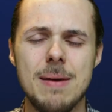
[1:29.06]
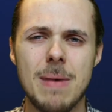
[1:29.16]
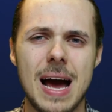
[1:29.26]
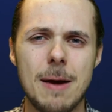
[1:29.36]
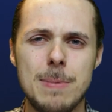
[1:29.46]
in
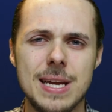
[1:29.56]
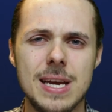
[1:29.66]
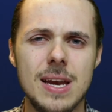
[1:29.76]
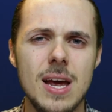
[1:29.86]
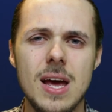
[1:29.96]
my
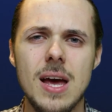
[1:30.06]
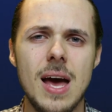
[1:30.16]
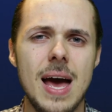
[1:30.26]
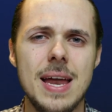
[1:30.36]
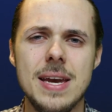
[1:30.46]
opinion,
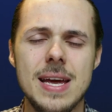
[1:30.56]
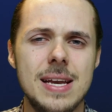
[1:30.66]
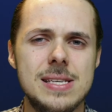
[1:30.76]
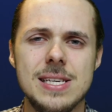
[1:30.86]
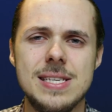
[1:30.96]
and
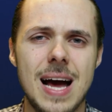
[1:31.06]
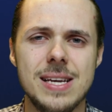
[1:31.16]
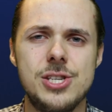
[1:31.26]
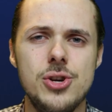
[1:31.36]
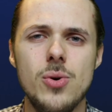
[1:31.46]
it does
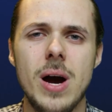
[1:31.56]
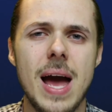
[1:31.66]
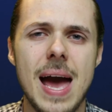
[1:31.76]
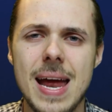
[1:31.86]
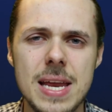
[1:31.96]
not do
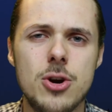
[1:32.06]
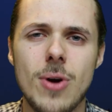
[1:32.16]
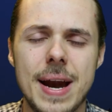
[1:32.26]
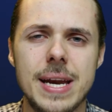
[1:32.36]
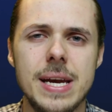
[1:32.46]
any
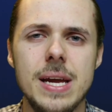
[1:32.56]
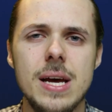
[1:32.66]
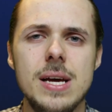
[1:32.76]
credit